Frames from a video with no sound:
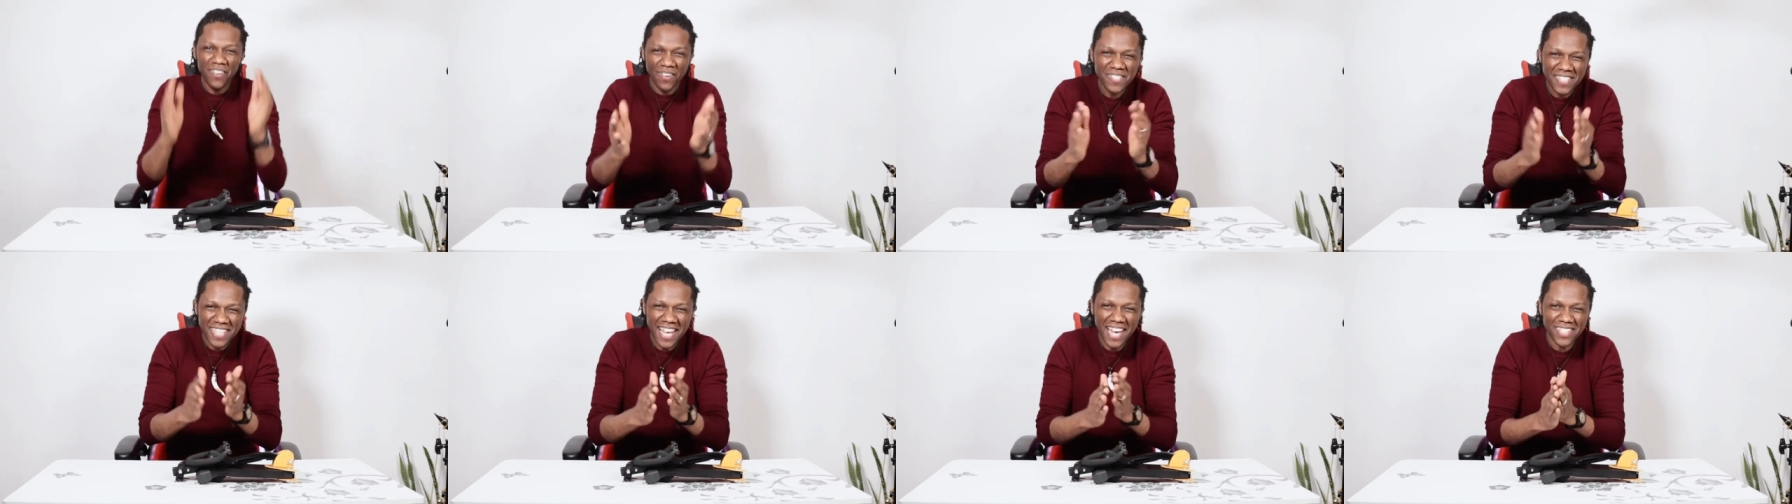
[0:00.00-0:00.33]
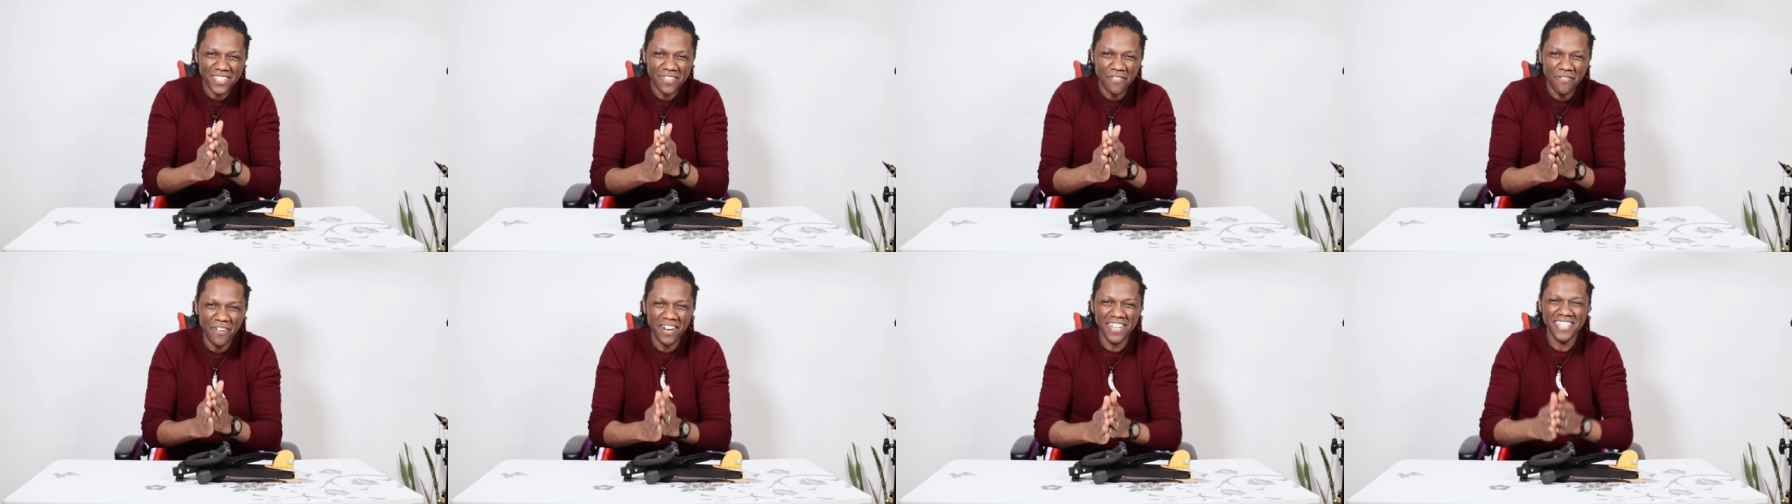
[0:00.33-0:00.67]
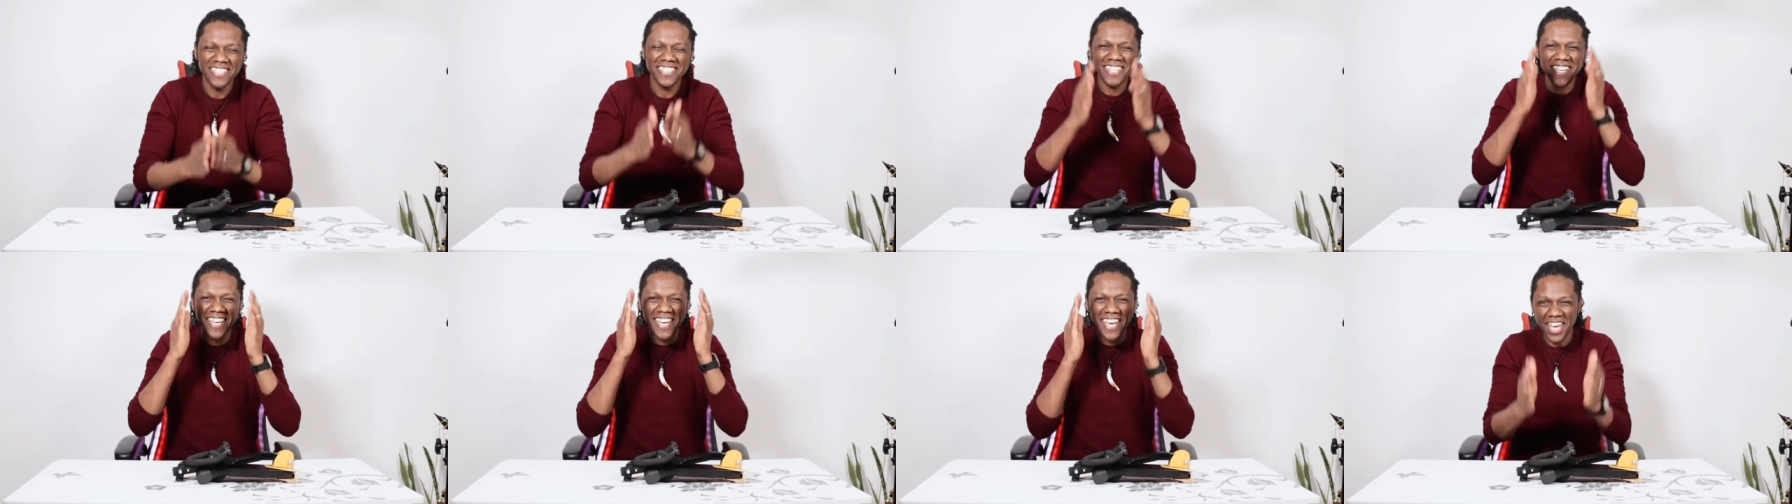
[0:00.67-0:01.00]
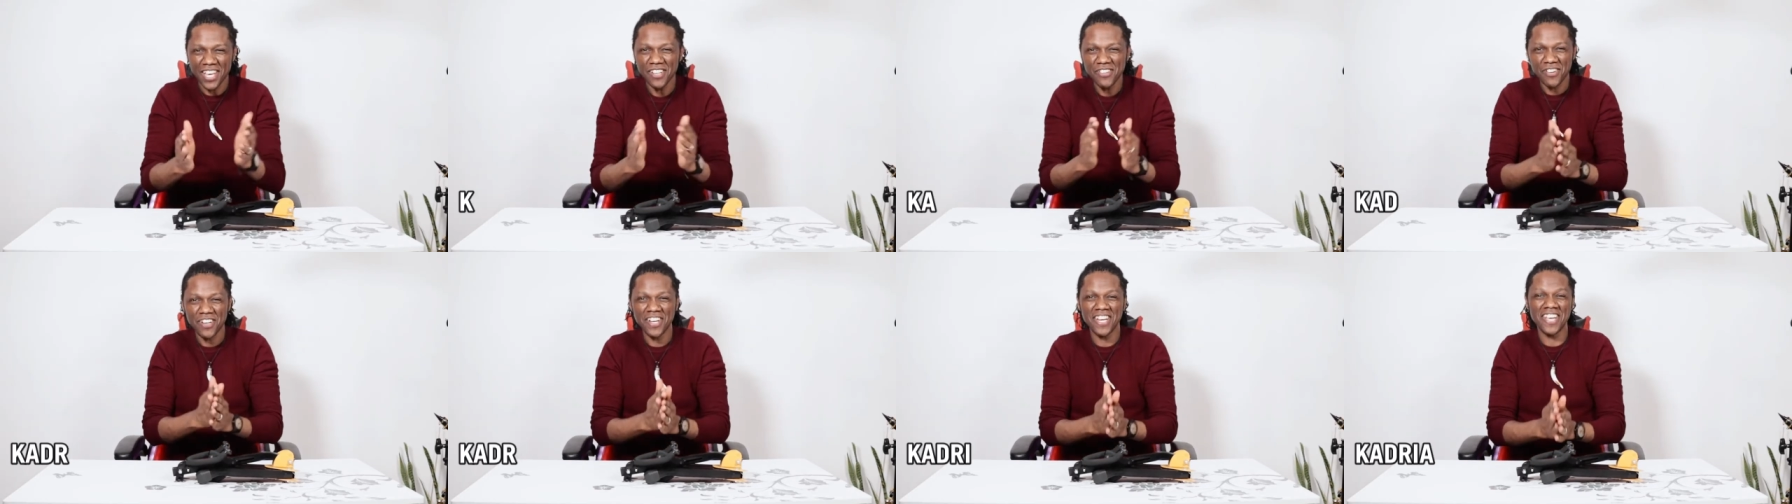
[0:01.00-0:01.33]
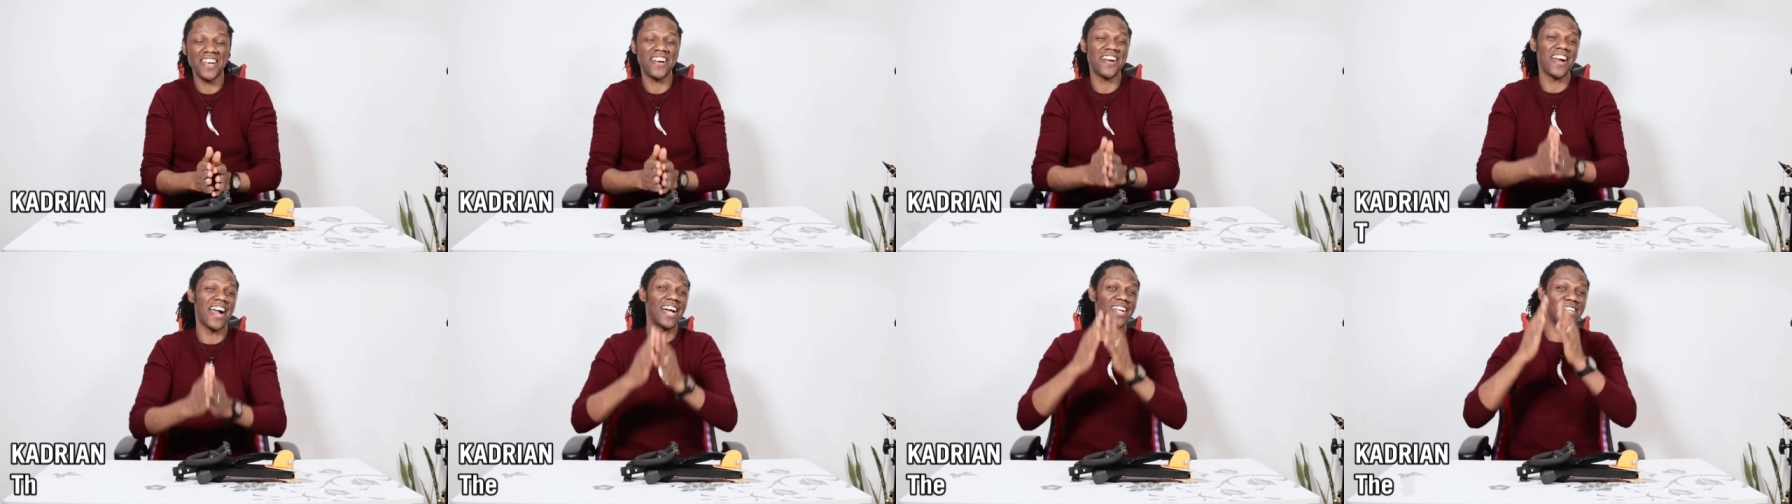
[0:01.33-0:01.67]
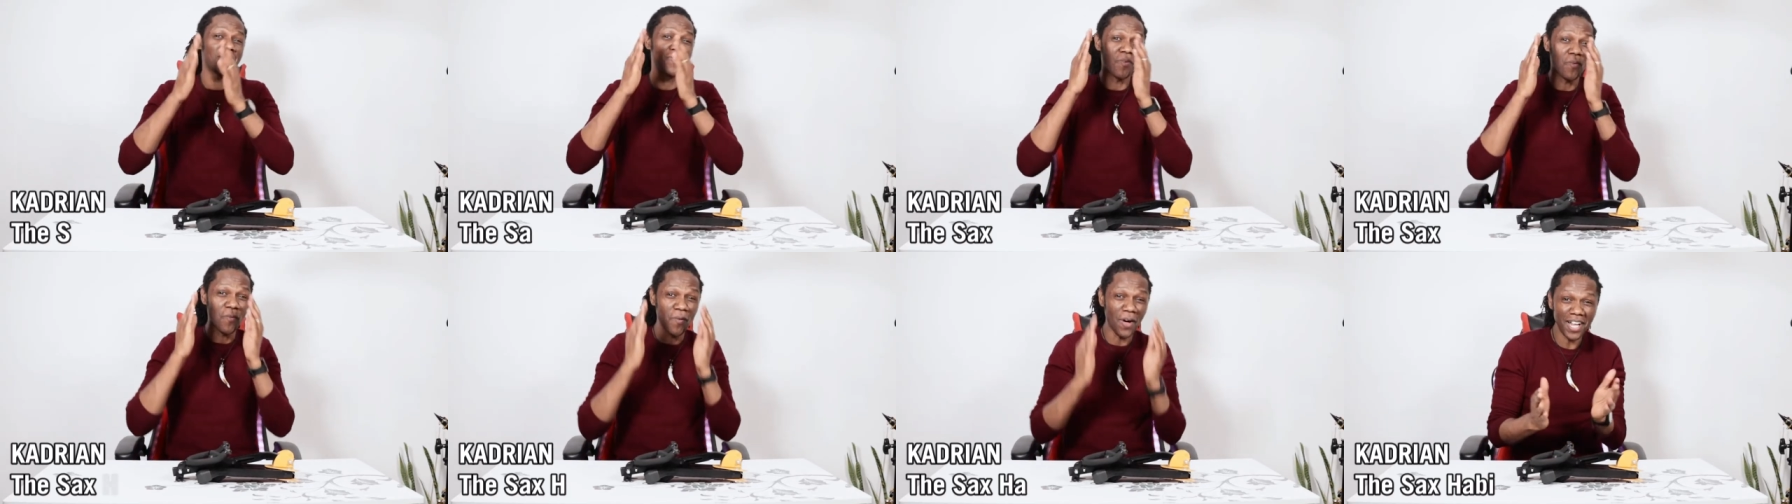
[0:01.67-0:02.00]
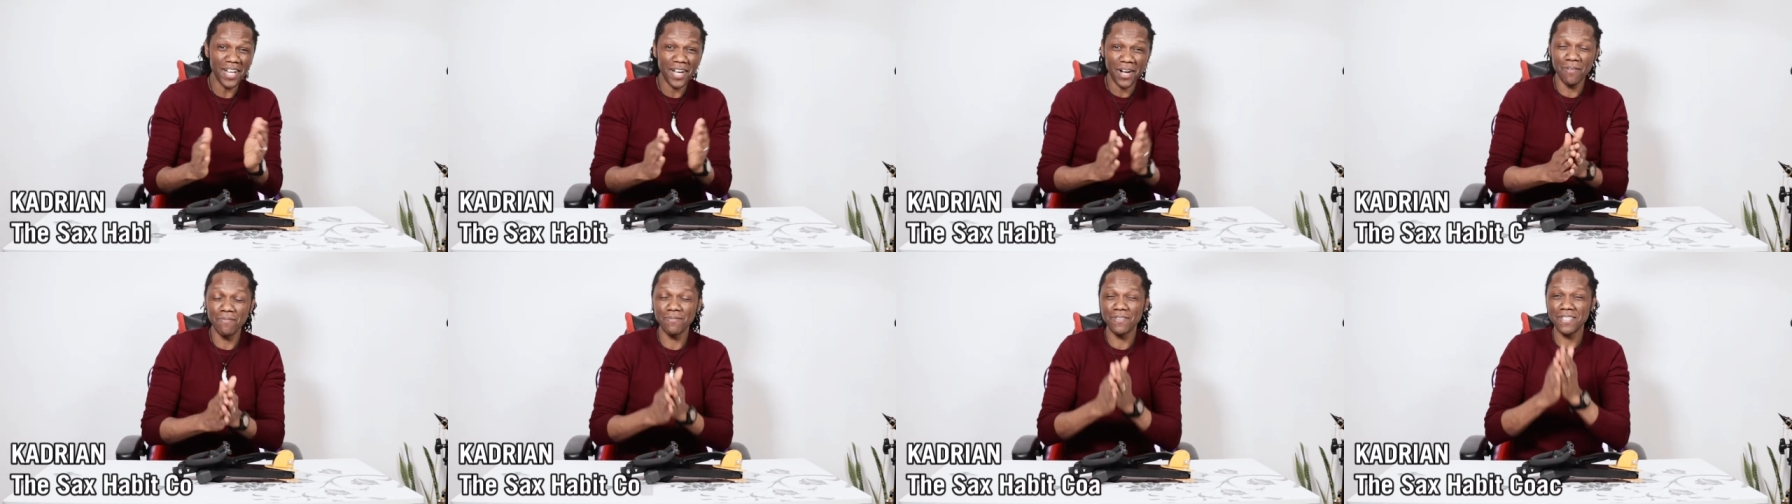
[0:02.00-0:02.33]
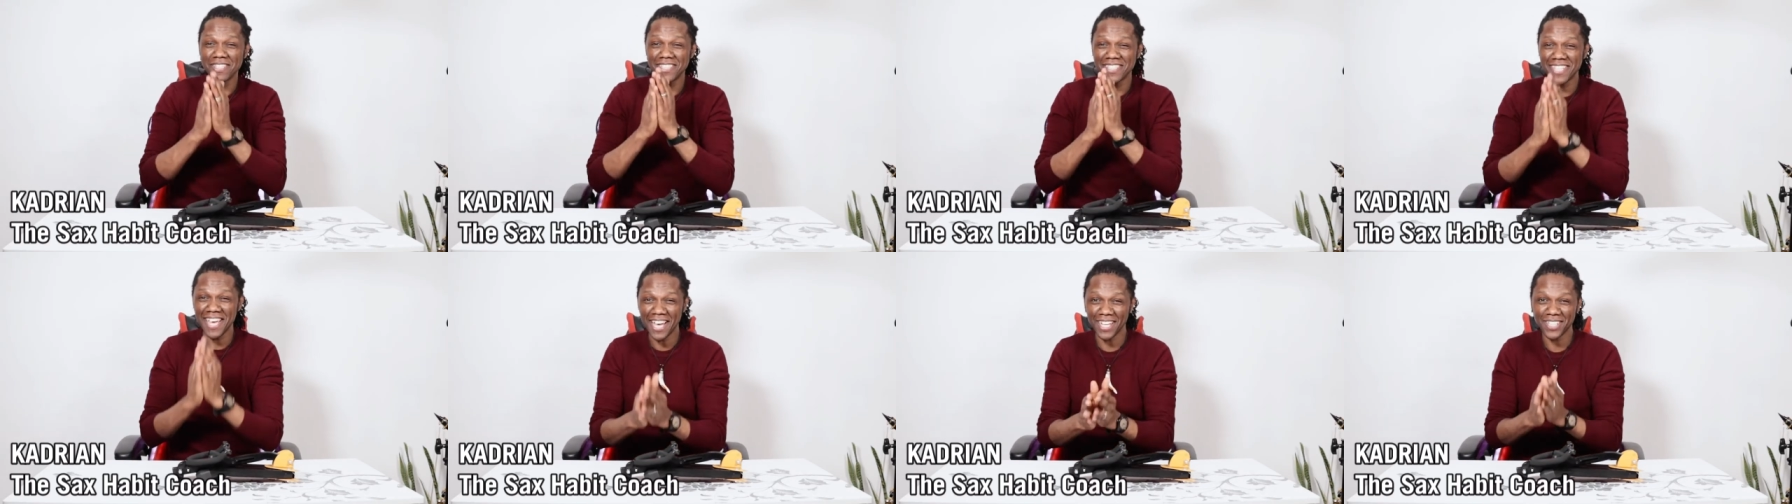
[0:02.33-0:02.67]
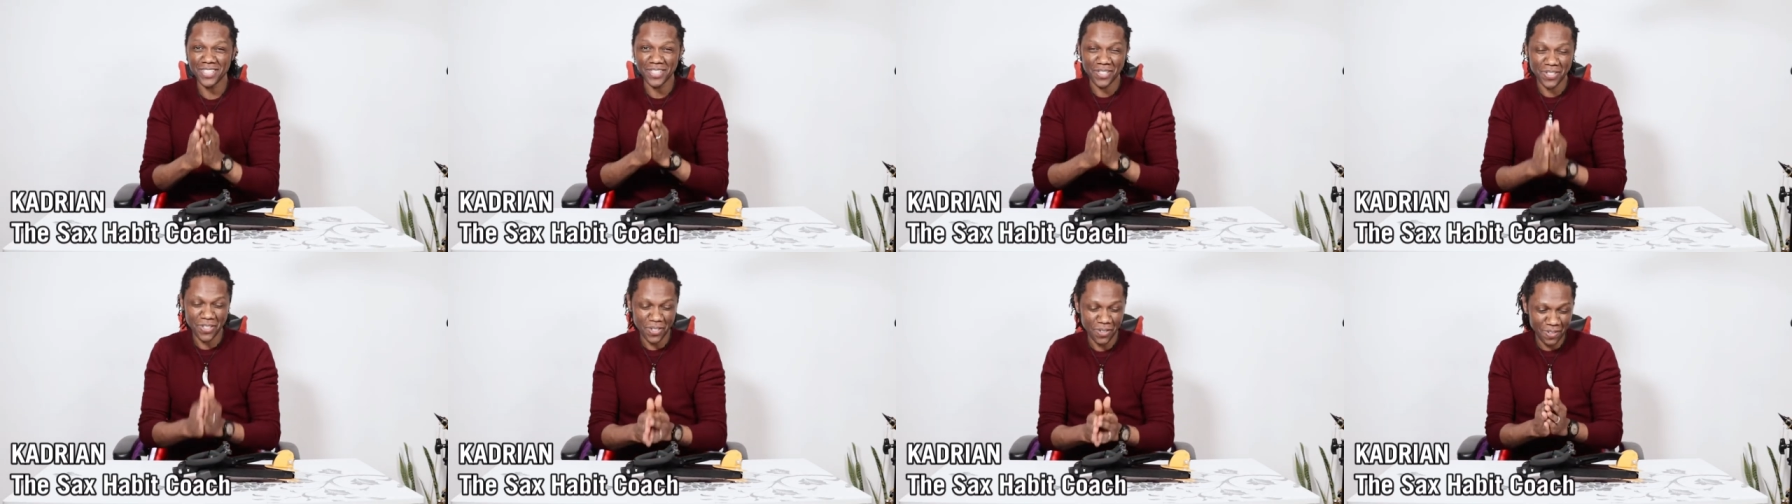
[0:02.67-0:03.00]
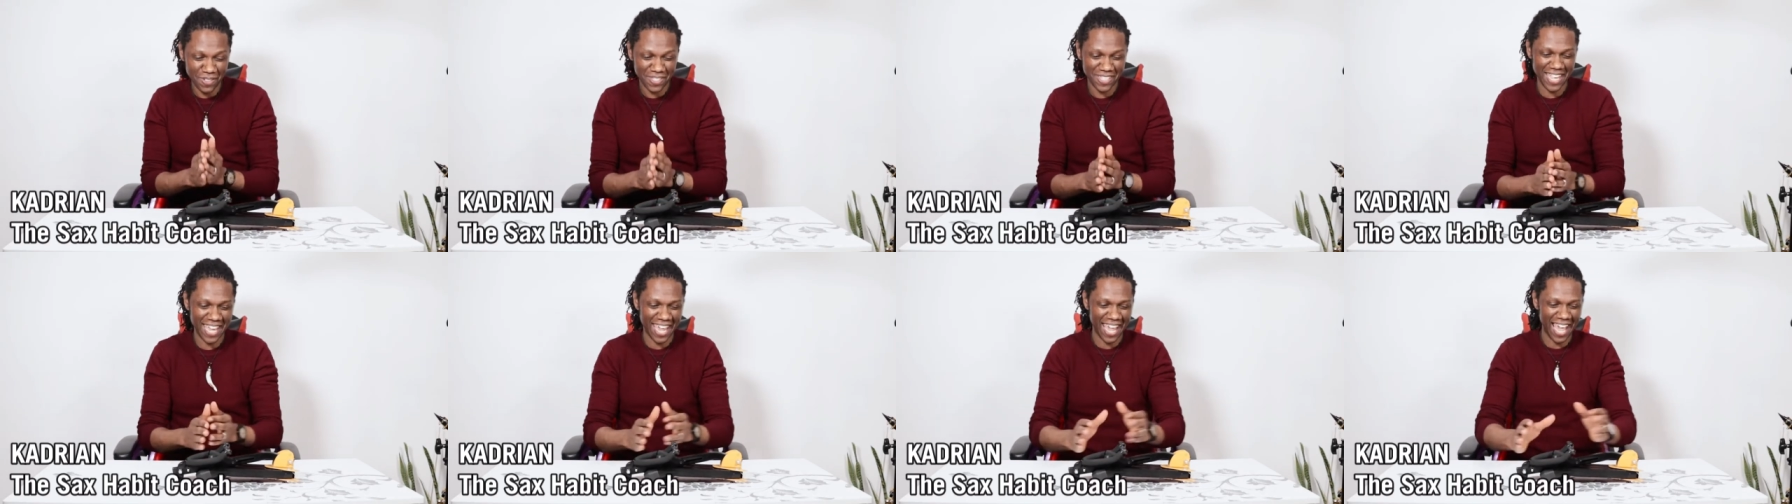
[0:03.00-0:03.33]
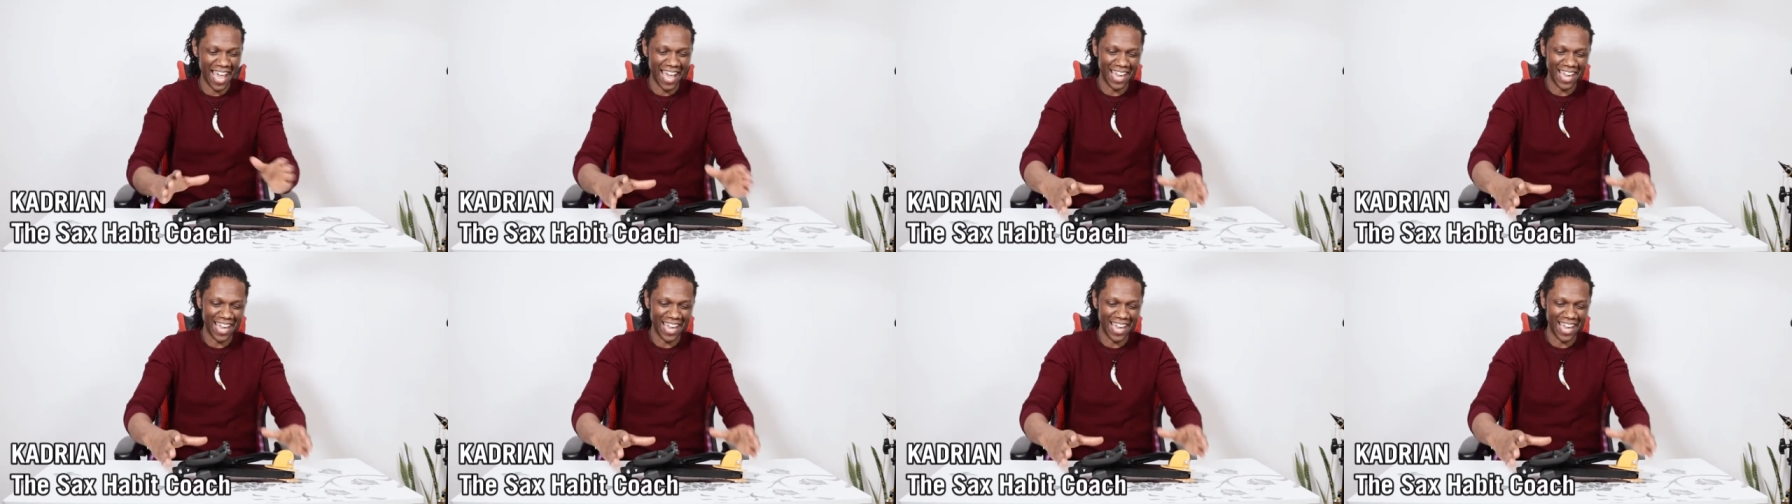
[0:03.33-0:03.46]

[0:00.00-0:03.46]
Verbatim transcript: Hello Saxo friends, Kadrian here and welcome to Tech Tuesday,